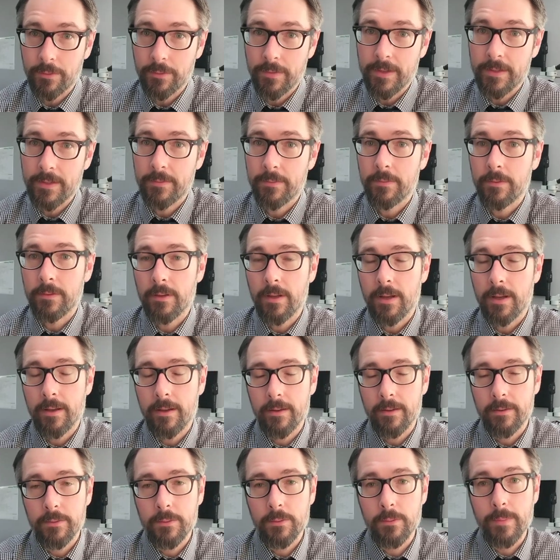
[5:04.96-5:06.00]
phase
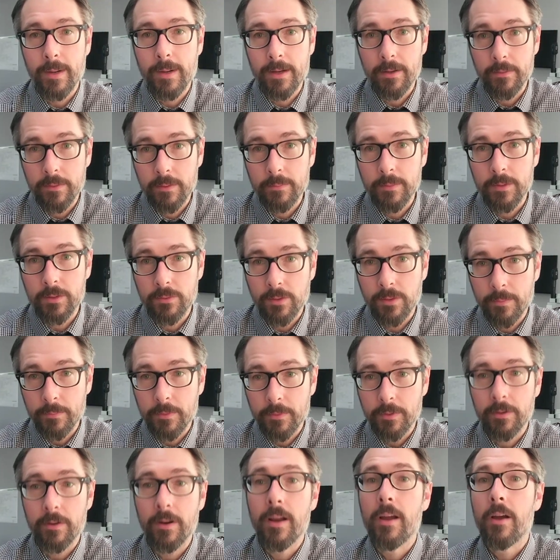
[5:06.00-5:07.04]
2 biofilm
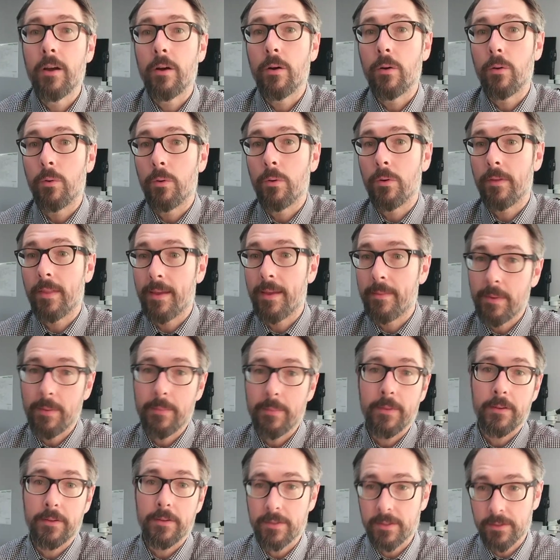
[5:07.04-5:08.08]
disruptor, or that
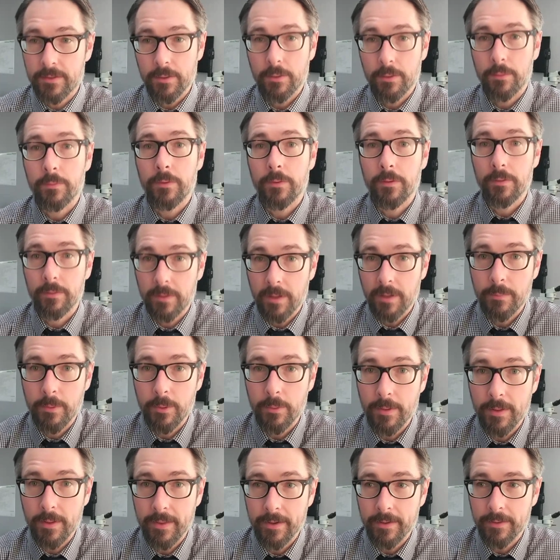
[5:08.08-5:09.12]
maybe there's a sulfur
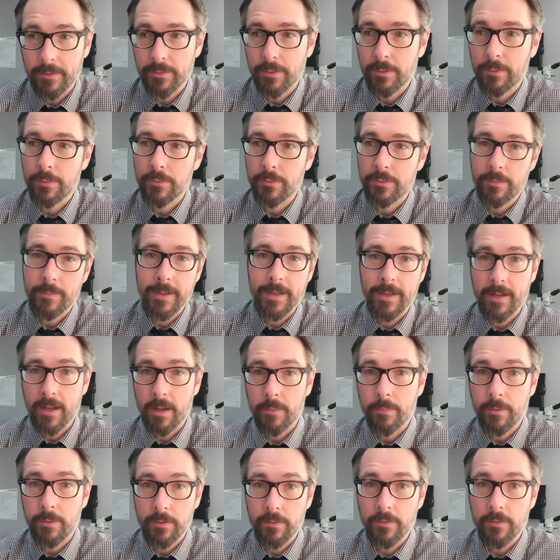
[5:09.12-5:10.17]
component there. So those would be a
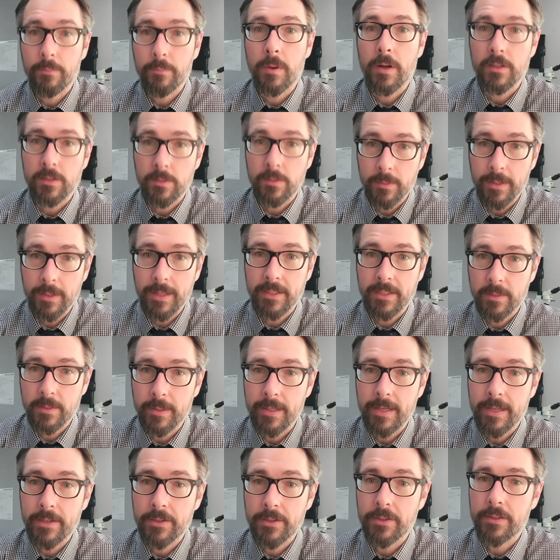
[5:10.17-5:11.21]
couple of possible
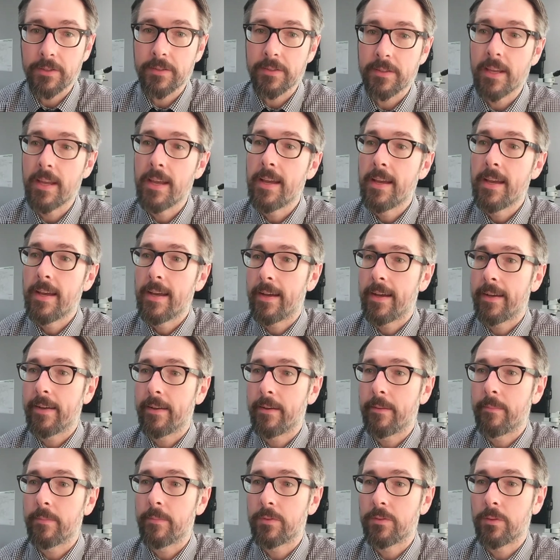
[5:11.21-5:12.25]
explanations.
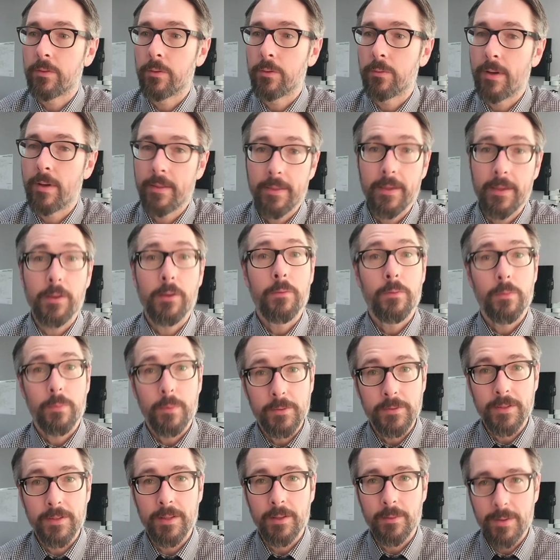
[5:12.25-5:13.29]
Thank you for
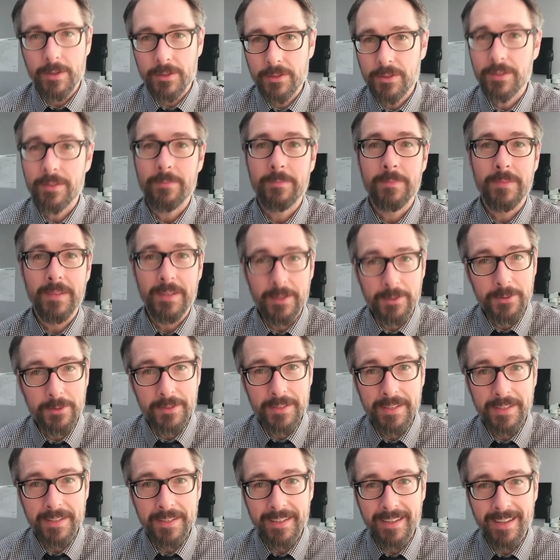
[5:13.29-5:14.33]
posting the question.
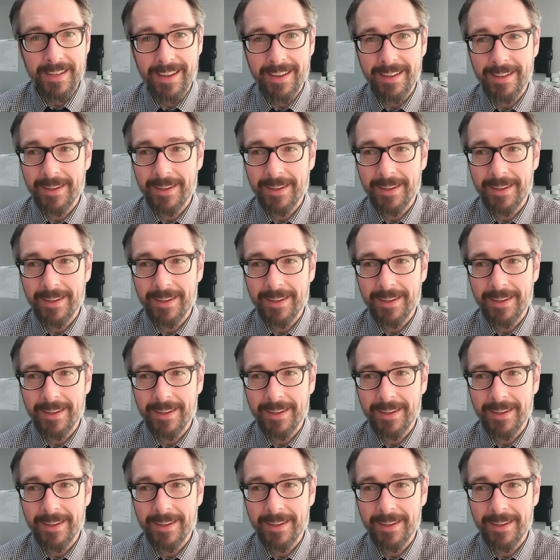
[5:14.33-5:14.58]
Interesting